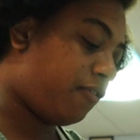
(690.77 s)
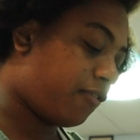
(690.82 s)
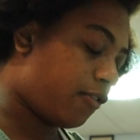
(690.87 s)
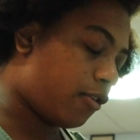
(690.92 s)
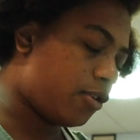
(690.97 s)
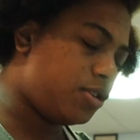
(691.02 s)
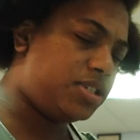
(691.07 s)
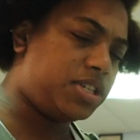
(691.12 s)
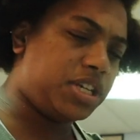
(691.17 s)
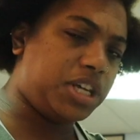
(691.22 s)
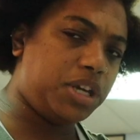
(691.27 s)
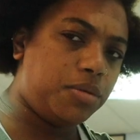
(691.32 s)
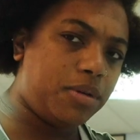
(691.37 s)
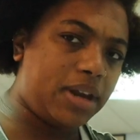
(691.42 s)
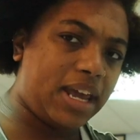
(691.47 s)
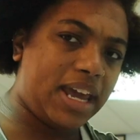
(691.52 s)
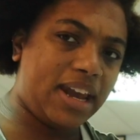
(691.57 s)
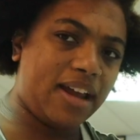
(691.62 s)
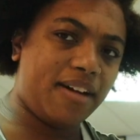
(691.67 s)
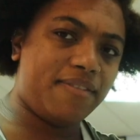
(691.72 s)
first
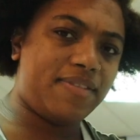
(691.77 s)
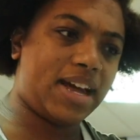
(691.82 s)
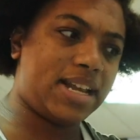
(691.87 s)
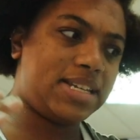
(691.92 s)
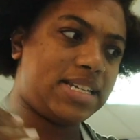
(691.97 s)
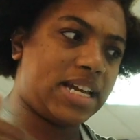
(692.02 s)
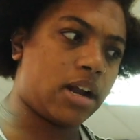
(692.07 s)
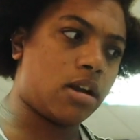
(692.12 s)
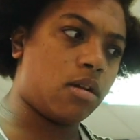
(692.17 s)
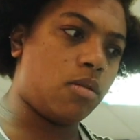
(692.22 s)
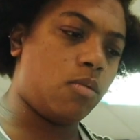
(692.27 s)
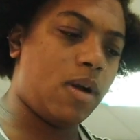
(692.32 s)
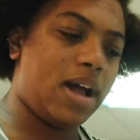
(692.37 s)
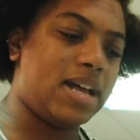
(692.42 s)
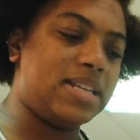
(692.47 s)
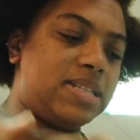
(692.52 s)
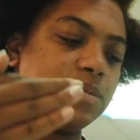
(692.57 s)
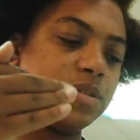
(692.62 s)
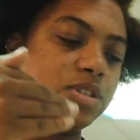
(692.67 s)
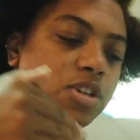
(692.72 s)
unit of that Tara
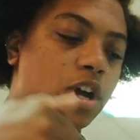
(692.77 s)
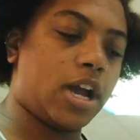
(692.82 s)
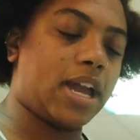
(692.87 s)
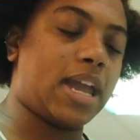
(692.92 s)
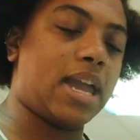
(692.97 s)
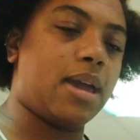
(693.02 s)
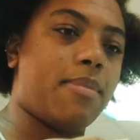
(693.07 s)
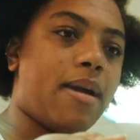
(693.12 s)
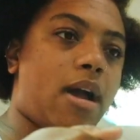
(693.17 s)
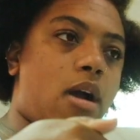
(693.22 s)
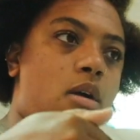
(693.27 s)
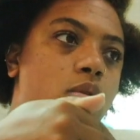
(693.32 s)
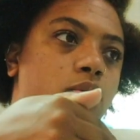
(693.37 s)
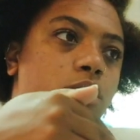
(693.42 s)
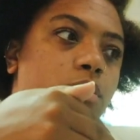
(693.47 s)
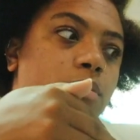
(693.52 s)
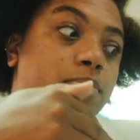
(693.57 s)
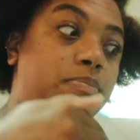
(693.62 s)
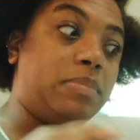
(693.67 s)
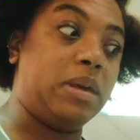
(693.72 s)
West was talking about